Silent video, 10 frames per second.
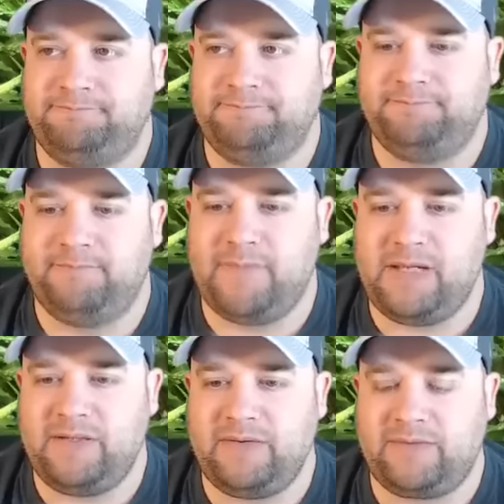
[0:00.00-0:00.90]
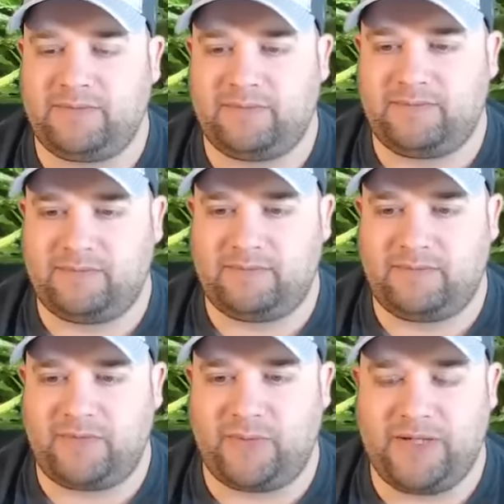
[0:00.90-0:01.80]
Maybe
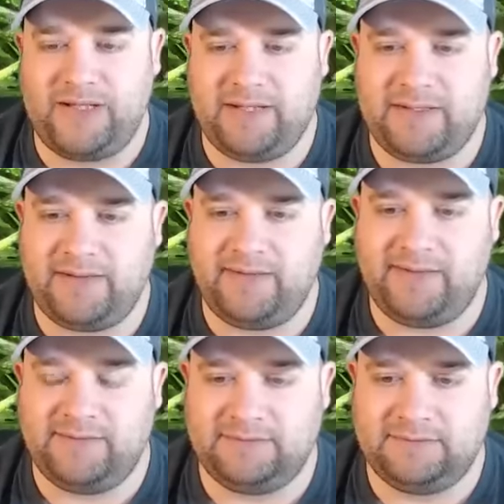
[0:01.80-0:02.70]
3 inches.